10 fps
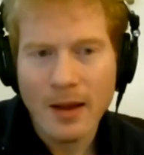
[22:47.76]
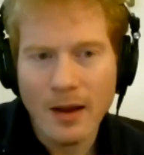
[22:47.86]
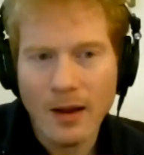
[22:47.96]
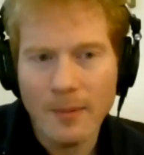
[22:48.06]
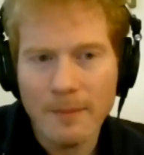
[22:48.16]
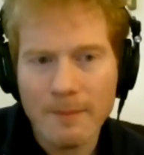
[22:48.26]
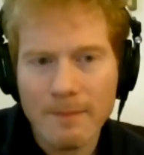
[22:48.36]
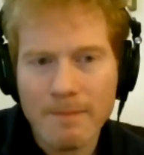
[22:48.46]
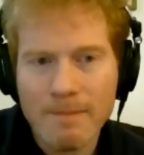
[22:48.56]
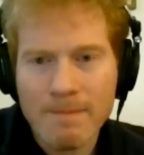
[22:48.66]

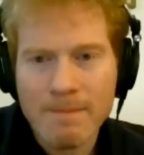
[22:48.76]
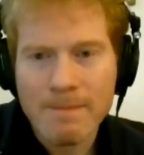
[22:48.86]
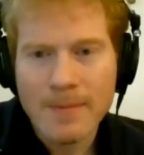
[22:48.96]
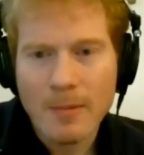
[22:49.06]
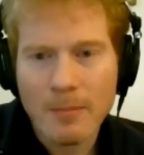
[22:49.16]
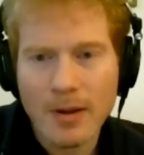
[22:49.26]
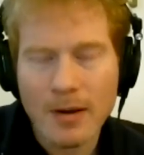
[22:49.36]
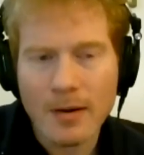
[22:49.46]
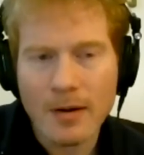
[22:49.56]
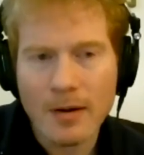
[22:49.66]

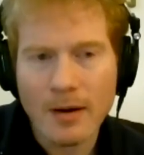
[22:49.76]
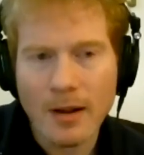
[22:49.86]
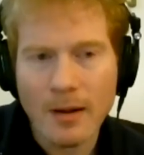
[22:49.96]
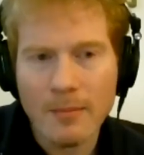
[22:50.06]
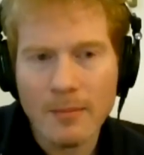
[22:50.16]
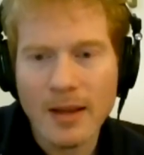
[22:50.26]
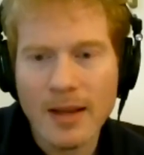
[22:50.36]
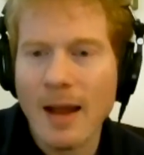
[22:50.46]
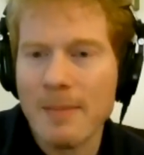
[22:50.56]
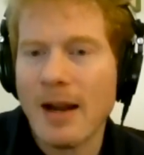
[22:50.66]
But
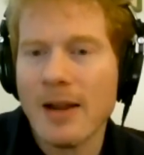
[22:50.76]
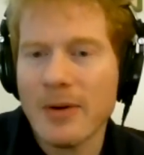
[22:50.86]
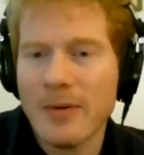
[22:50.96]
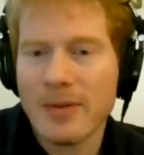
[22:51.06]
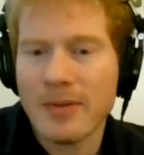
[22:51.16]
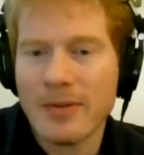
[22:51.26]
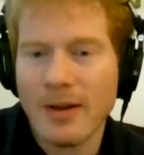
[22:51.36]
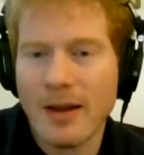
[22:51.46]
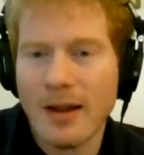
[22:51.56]
yeah, I mean, I agree with